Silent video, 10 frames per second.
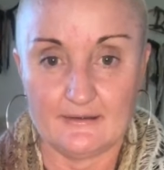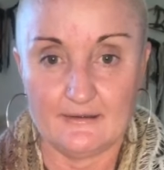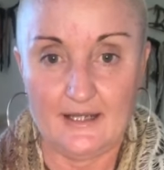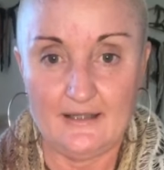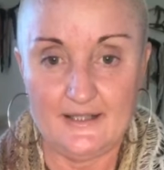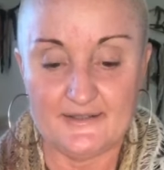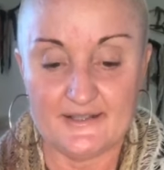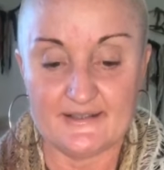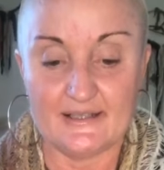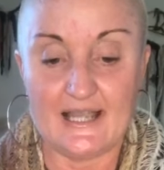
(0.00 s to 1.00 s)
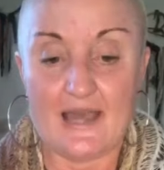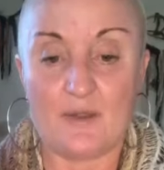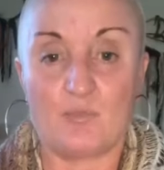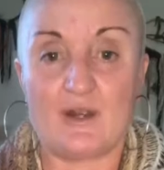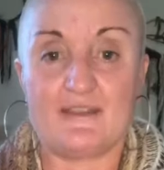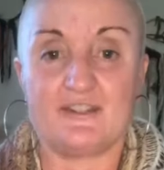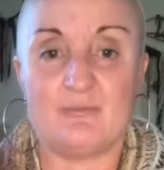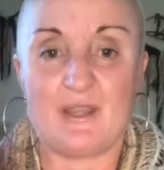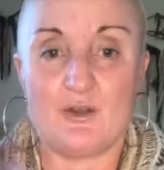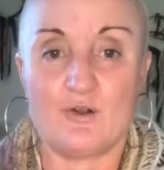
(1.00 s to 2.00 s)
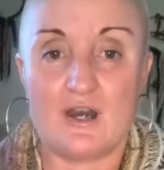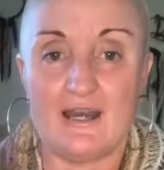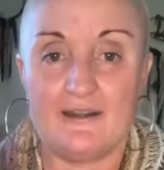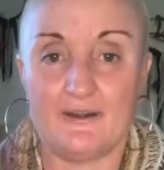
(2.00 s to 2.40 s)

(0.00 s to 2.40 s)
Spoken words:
And let's just allow the breath to be your guide.